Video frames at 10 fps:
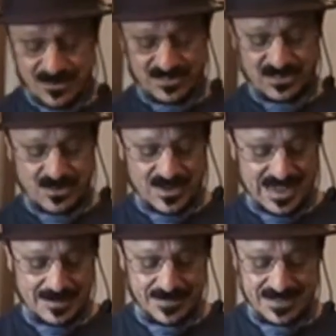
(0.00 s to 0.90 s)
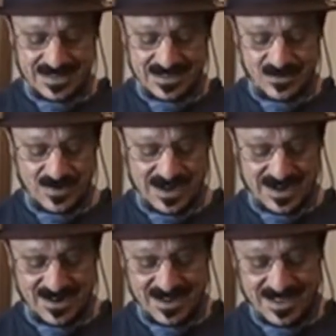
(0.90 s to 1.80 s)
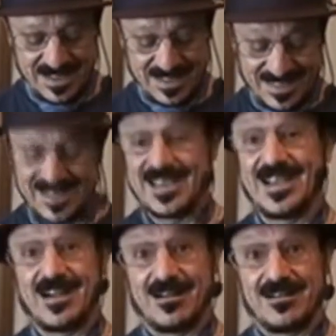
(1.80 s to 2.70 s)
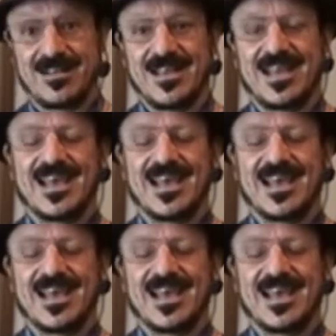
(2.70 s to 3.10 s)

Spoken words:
We're so happy that you are there.